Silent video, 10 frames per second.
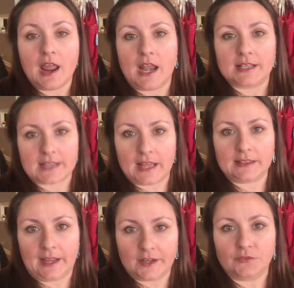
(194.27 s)
and it's
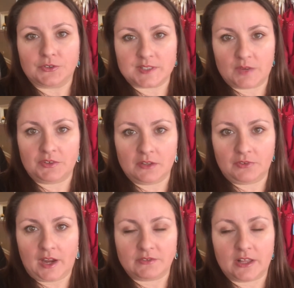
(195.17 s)
online for
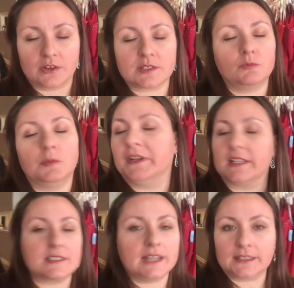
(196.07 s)
$75, woman,
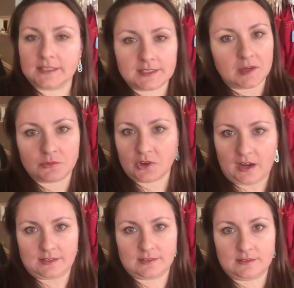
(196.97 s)
it's not the same
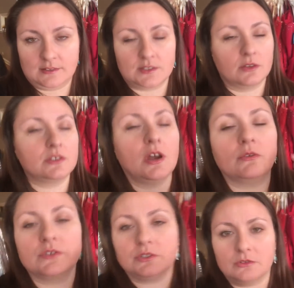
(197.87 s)
dress. So
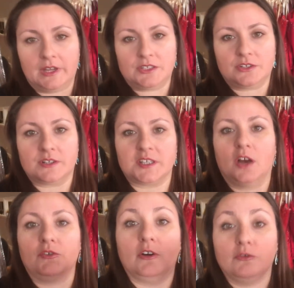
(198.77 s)
don't do that to
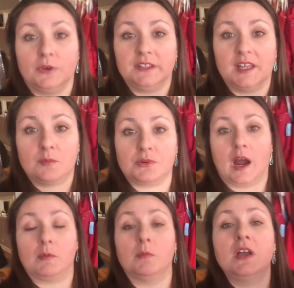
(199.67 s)
yourself, avoid that
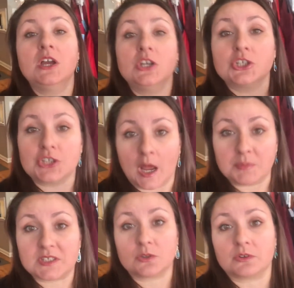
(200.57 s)
problem. Shop
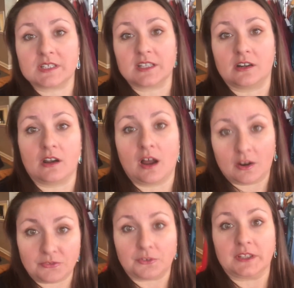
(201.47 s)
stores that are
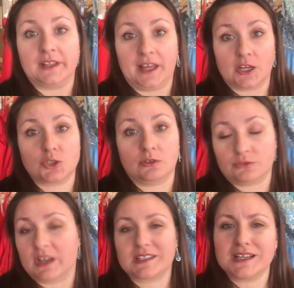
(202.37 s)
offering the actual
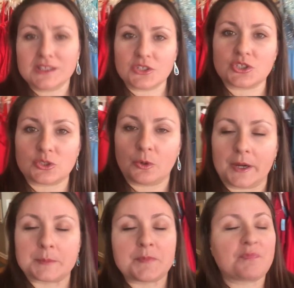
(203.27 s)
dress in the
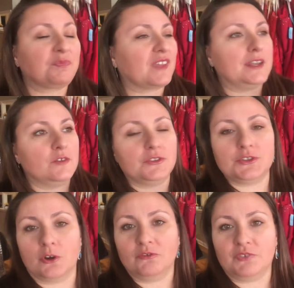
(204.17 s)
store, and if you
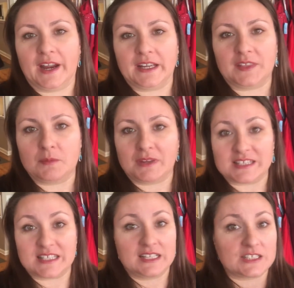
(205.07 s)
don't find it, that
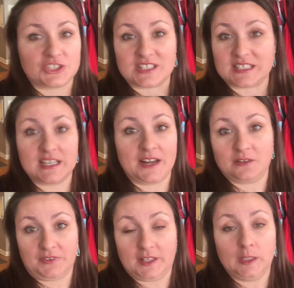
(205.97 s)
means that it's just not
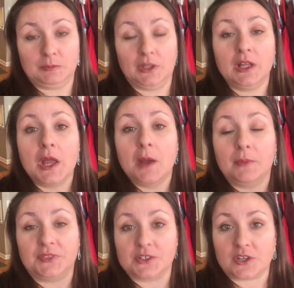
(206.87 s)
available.
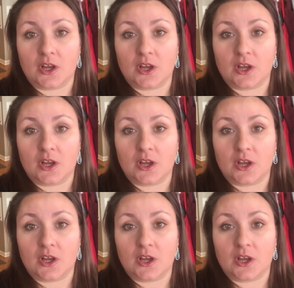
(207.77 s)
But there's